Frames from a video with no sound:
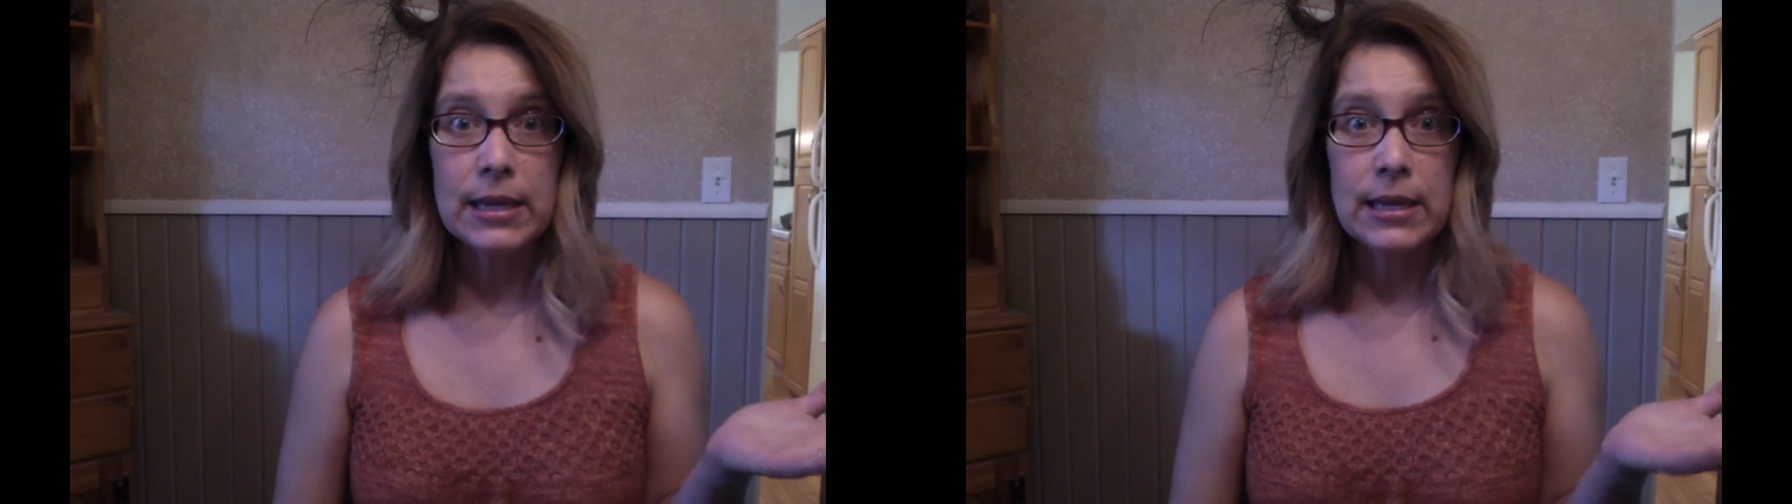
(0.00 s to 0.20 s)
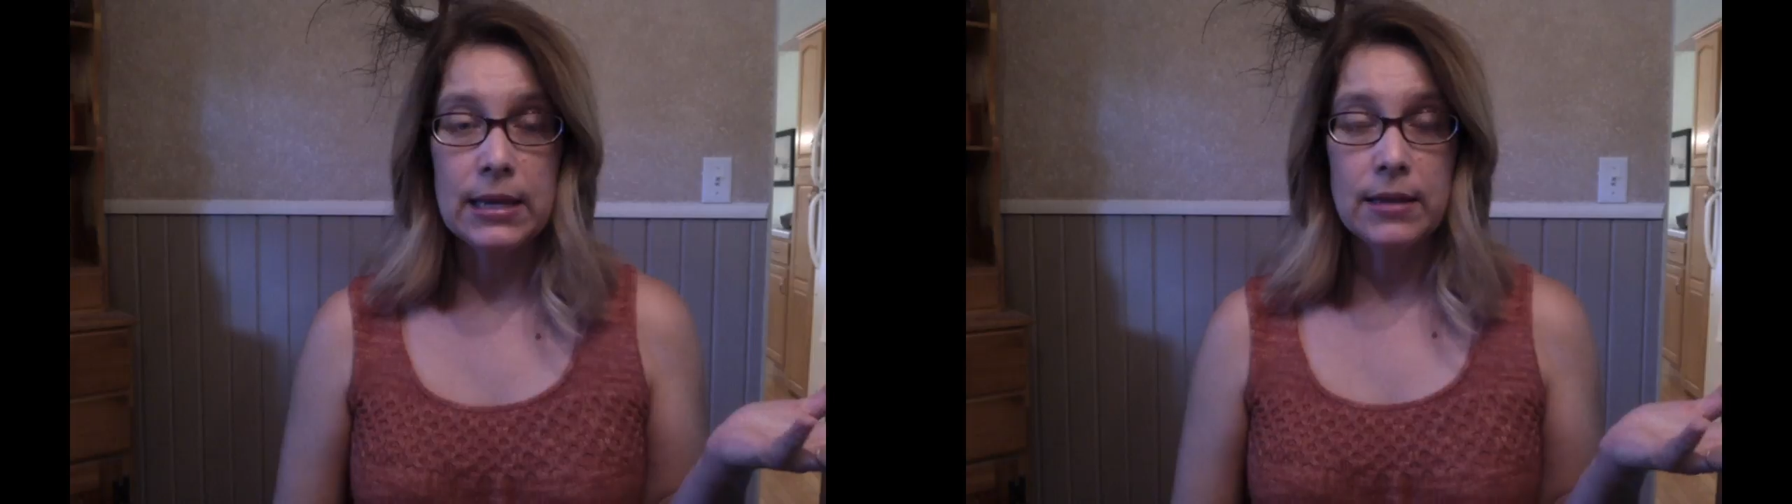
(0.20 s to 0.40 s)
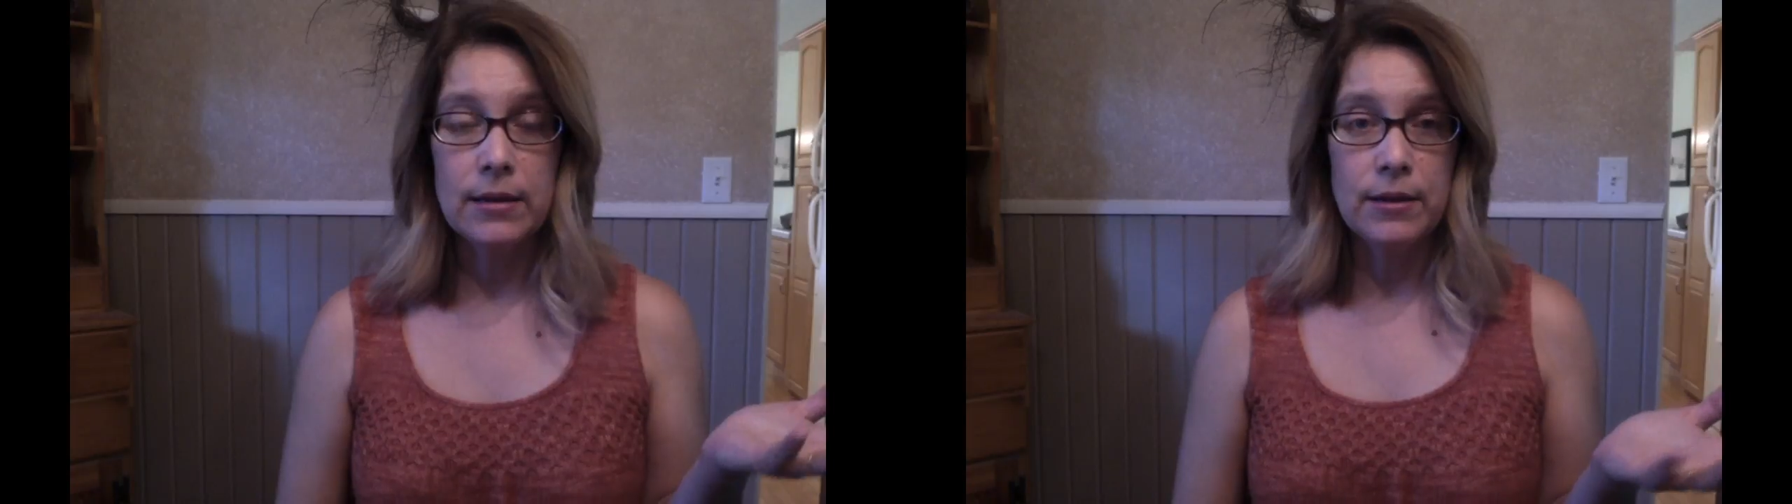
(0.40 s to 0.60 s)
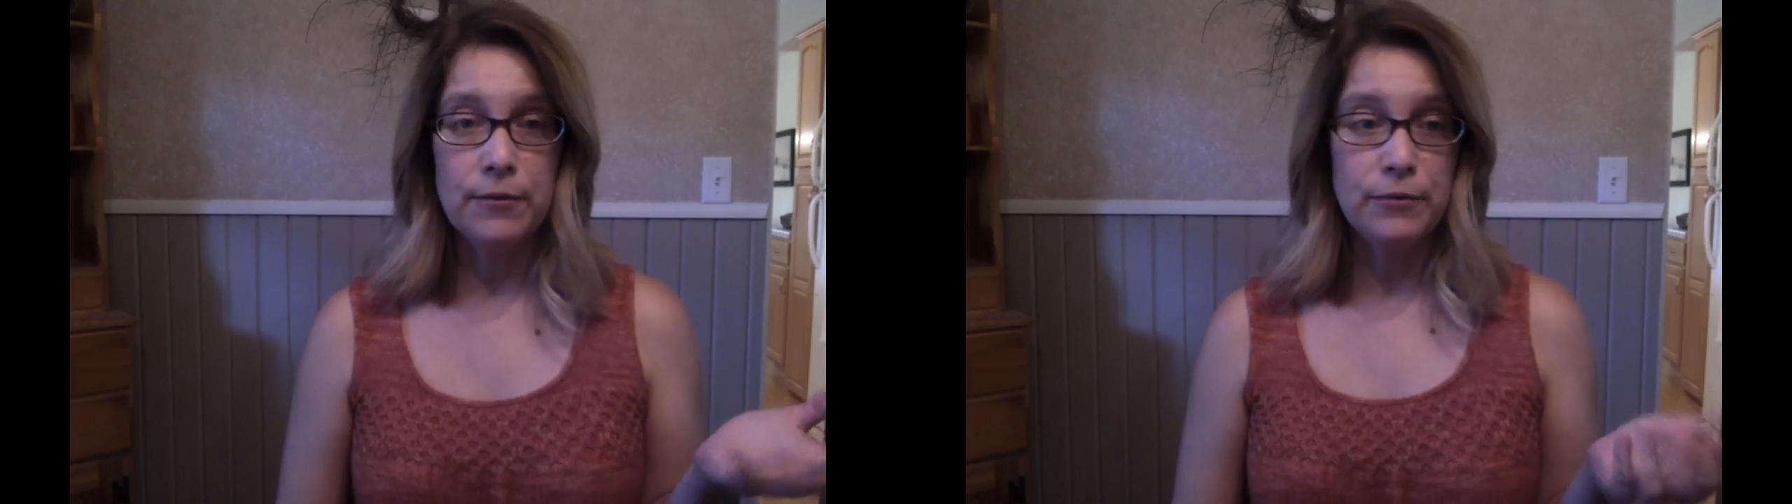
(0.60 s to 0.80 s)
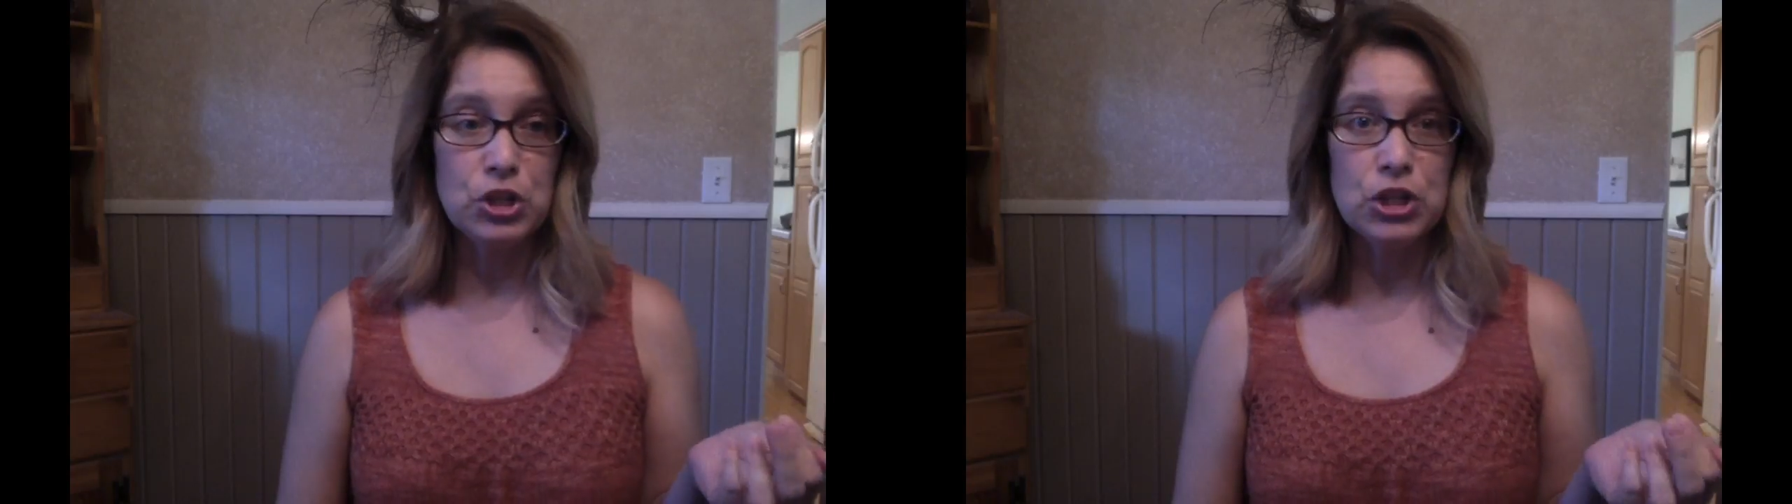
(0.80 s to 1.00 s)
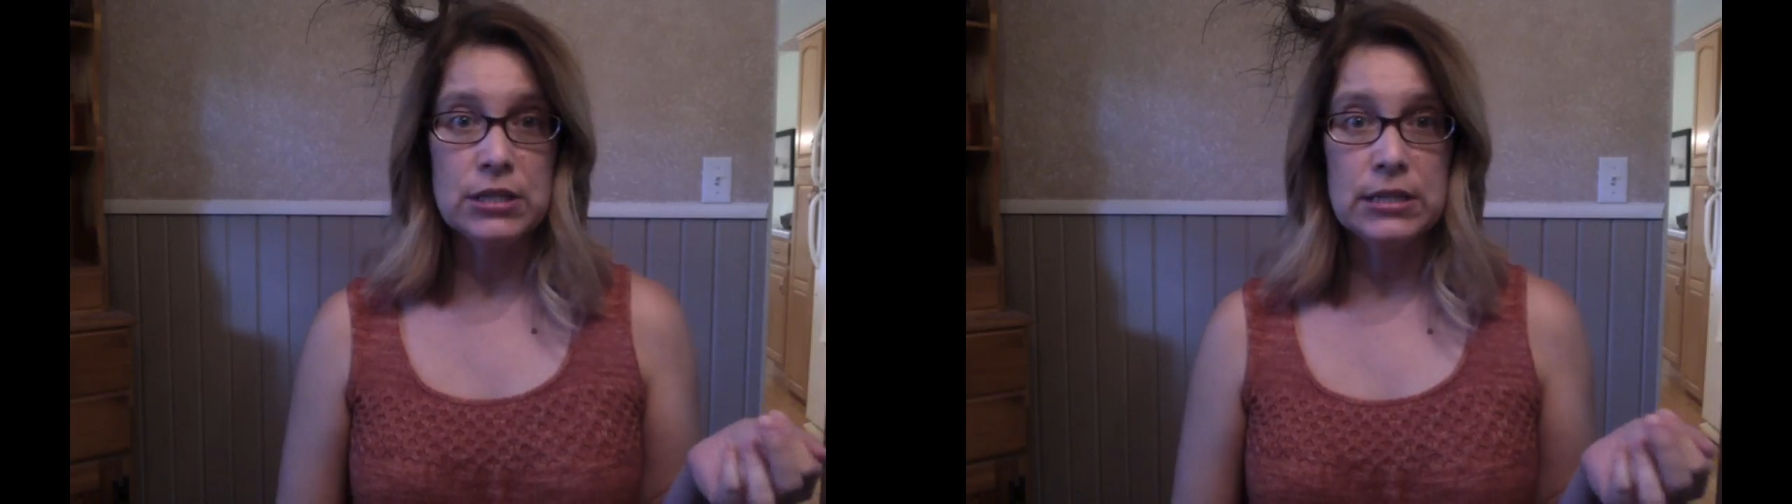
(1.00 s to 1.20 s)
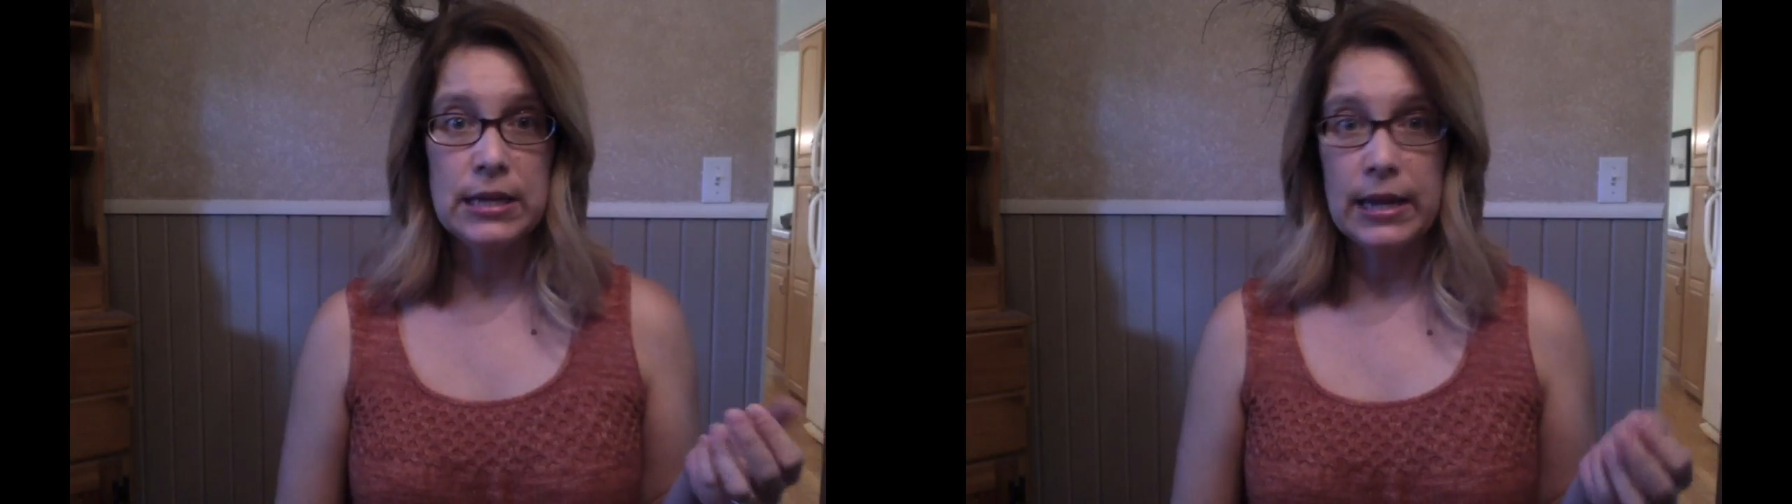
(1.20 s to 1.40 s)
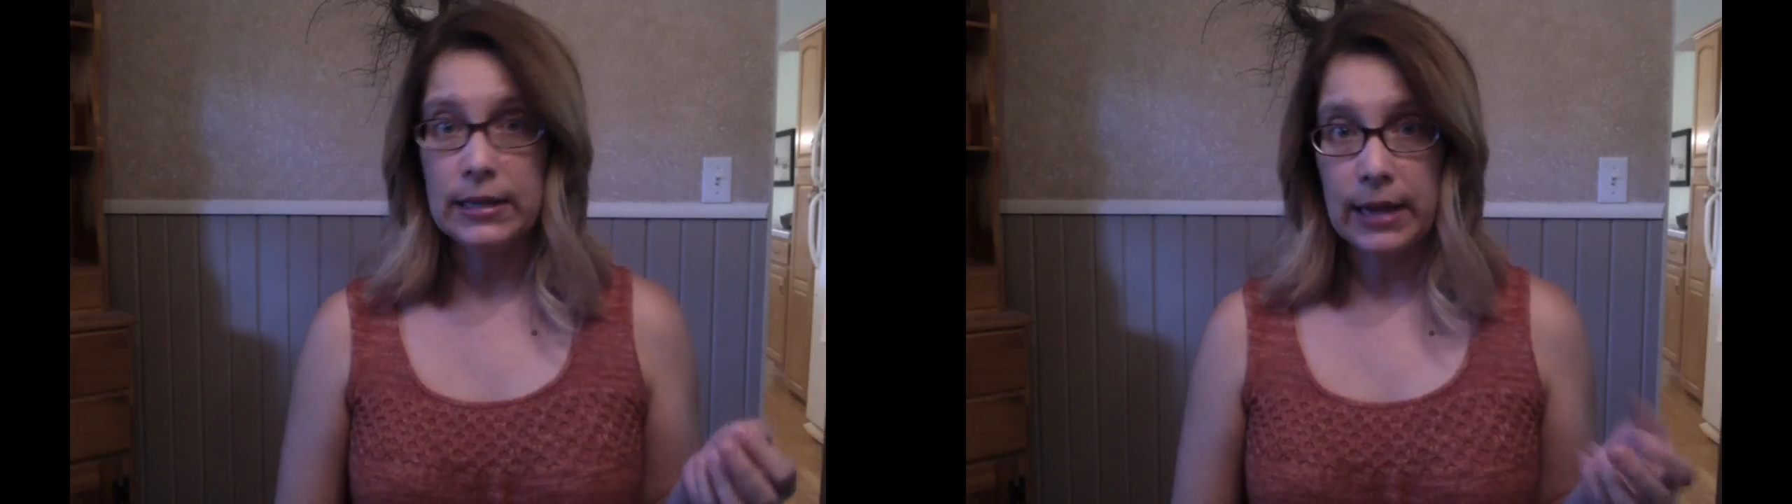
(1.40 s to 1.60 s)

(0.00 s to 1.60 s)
in efficiency and